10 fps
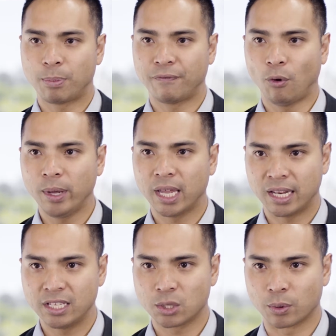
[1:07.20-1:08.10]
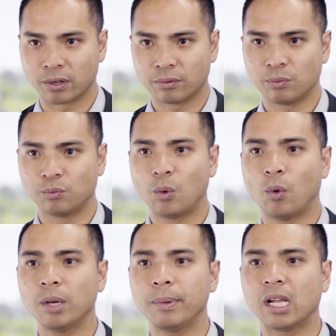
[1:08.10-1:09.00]
before we get into it, we
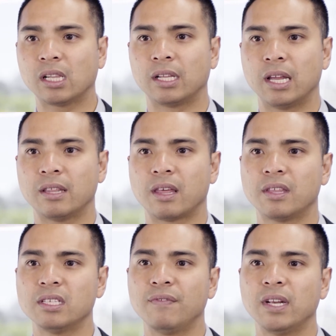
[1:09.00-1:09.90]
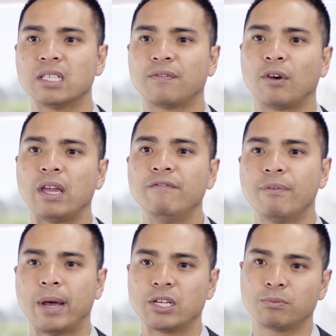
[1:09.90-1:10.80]
want to be clear that this video is for
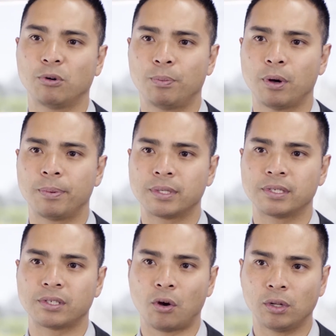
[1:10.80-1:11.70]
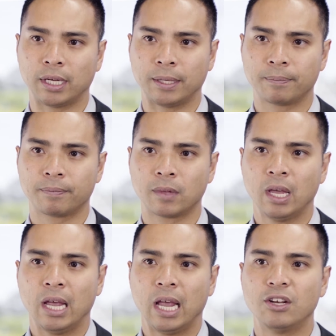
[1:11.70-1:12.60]
informational purposes only.
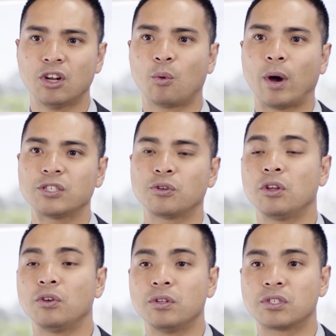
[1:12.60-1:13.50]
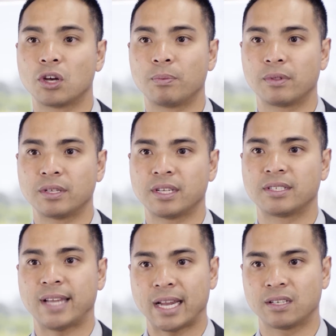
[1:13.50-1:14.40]
In no way should you interpret this
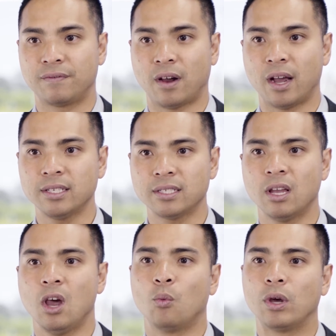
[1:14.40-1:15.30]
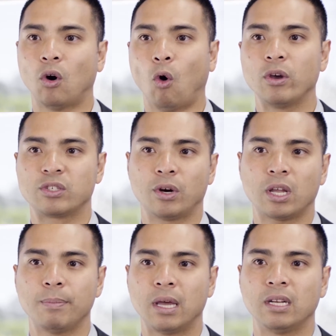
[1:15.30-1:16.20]
as tax advice. We always
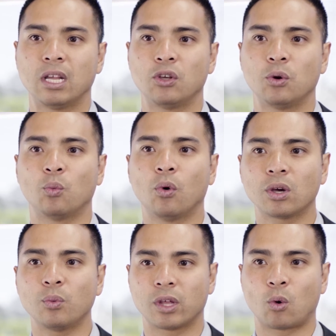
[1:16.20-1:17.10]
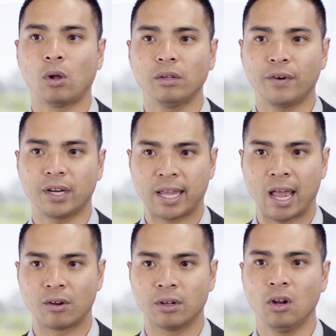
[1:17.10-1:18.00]
recommending you work with a qualified
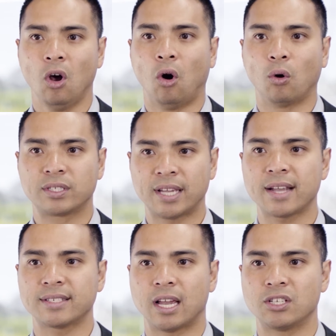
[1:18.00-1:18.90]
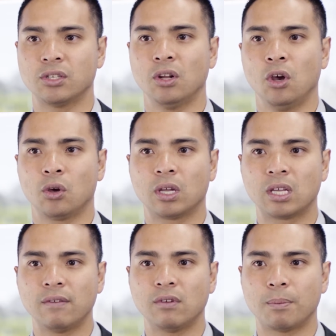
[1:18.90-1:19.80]
accountant or tax agent who can
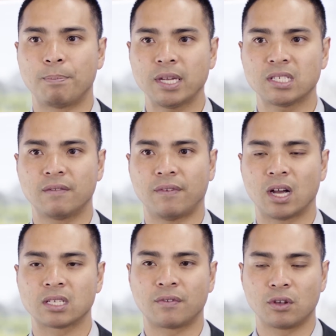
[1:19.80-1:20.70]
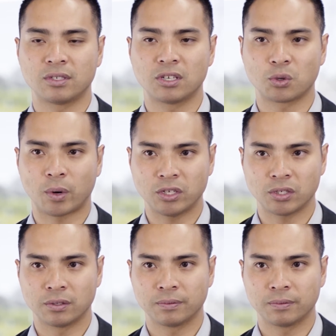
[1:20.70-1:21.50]
give you the best advice for your situation.